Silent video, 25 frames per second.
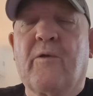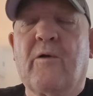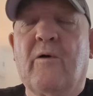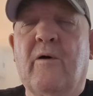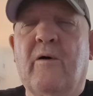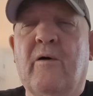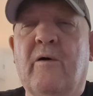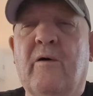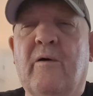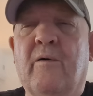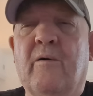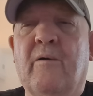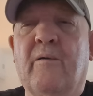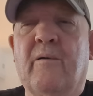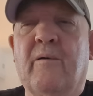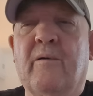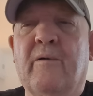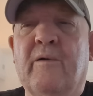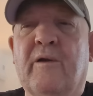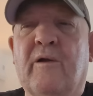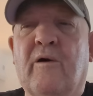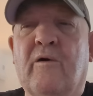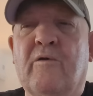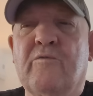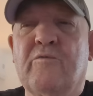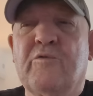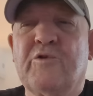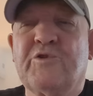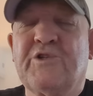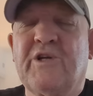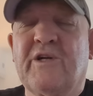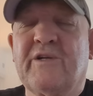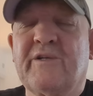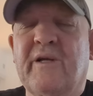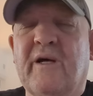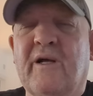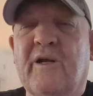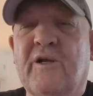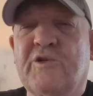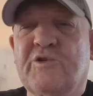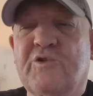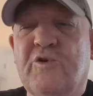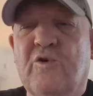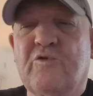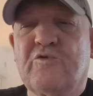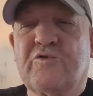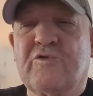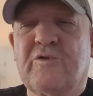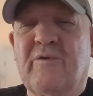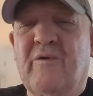uh, you know, we sit down and
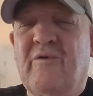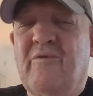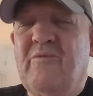talk to him.